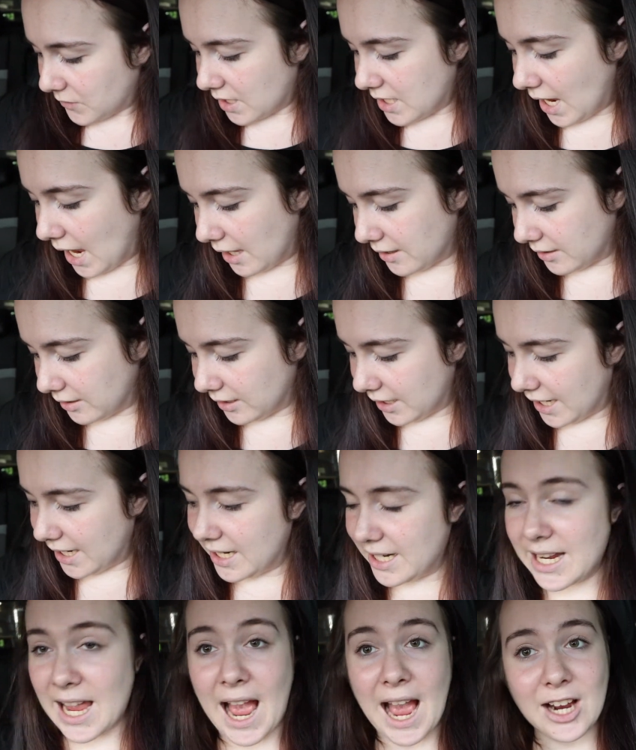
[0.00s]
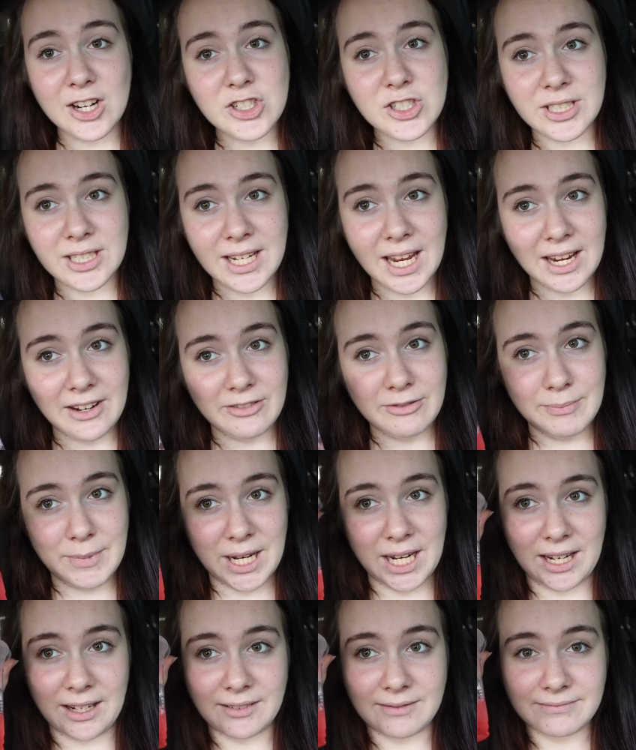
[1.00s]
yeah the lady actually gave
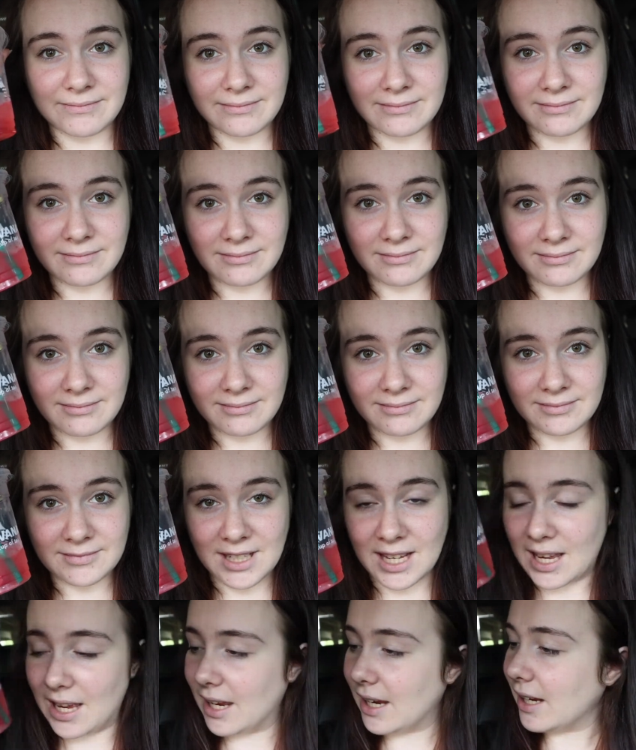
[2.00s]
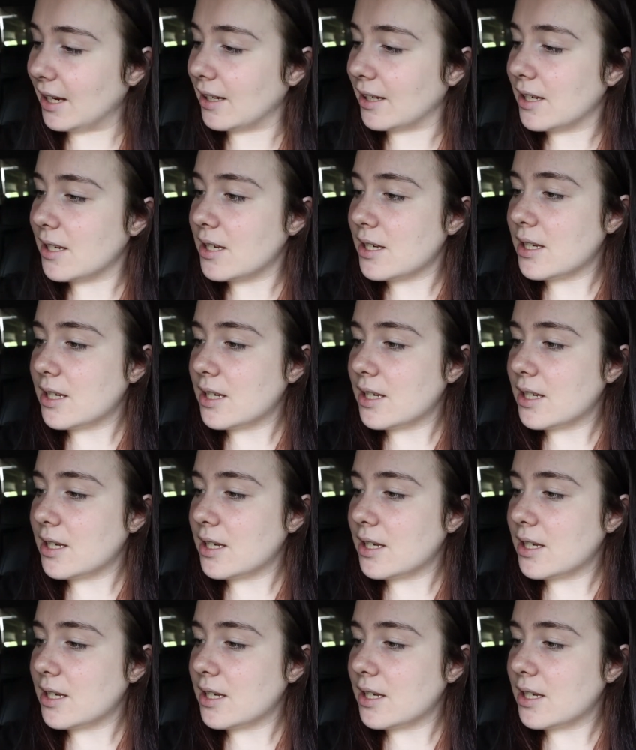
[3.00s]
me a